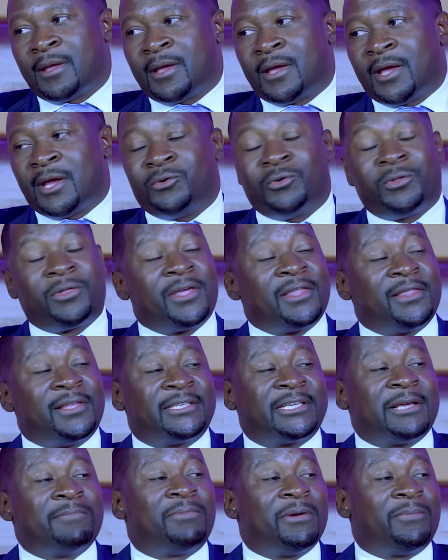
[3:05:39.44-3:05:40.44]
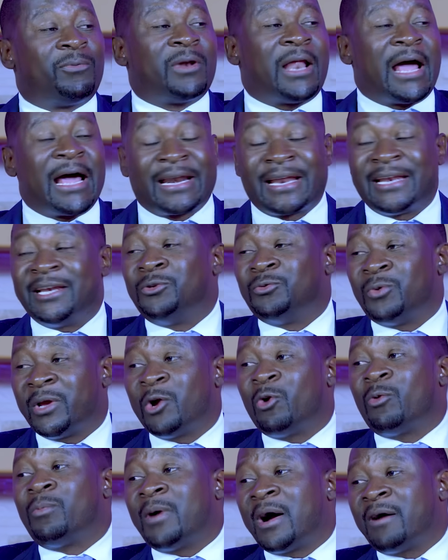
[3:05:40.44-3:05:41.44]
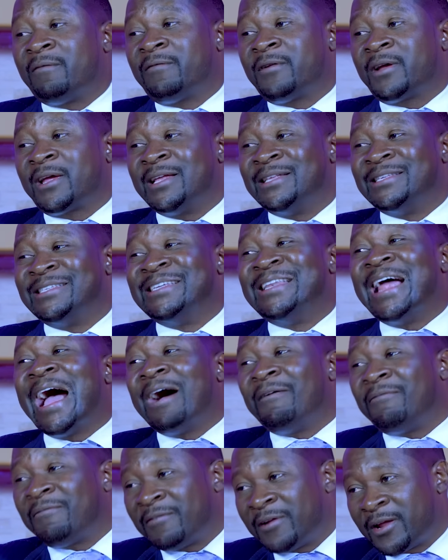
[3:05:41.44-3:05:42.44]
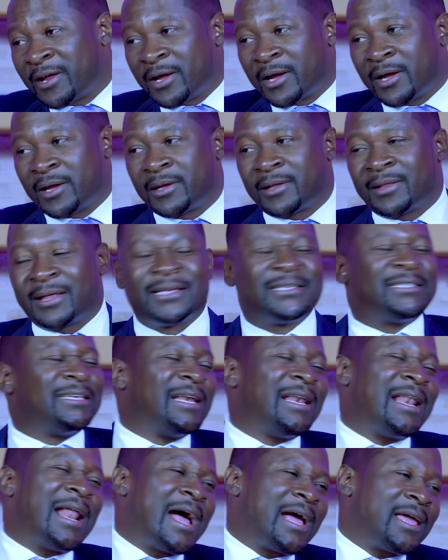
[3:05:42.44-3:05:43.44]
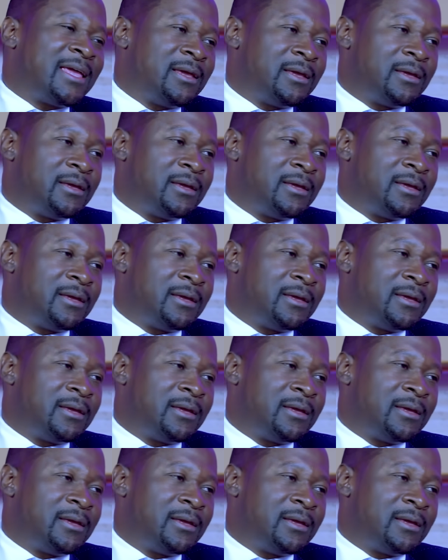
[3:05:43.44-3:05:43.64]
And you think the same people are ready to help Africans in Africa. That's a lie.